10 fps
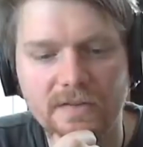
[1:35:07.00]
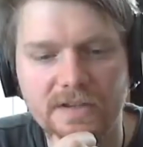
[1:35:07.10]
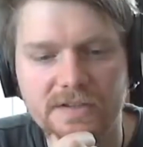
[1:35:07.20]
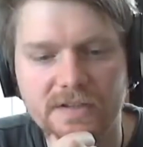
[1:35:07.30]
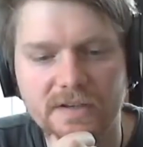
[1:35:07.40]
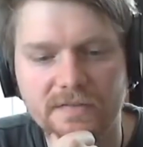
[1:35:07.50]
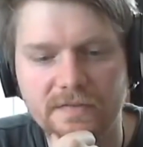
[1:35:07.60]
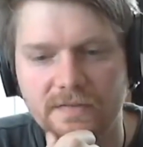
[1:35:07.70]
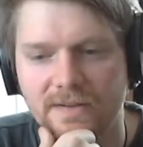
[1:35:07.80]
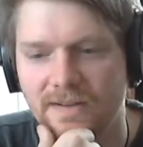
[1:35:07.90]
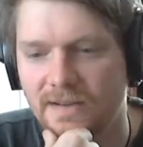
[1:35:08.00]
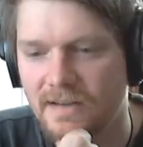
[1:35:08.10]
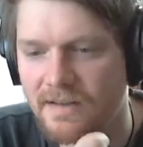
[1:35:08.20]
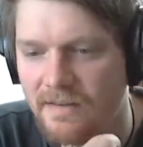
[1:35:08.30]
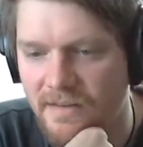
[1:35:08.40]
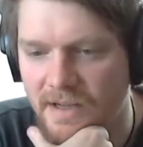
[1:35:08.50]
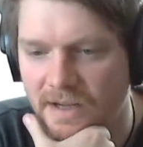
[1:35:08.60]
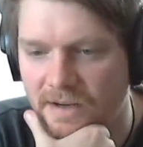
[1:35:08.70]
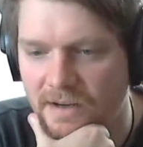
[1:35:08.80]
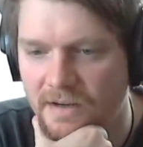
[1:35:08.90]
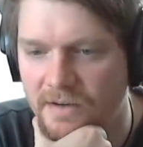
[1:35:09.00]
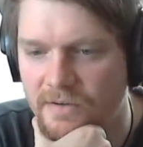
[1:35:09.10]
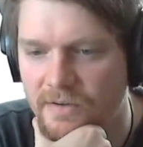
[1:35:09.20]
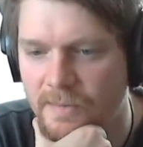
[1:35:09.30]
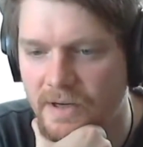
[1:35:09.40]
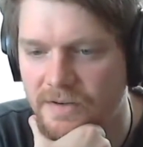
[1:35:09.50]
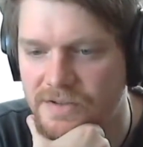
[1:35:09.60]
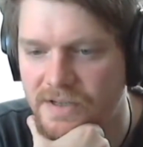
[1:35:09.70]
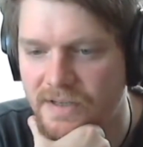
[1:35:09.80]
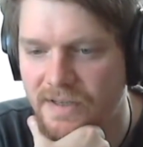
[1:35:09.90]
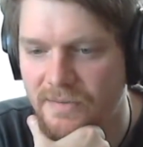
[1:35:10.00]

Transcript: of the stuff that you talked about, Christy.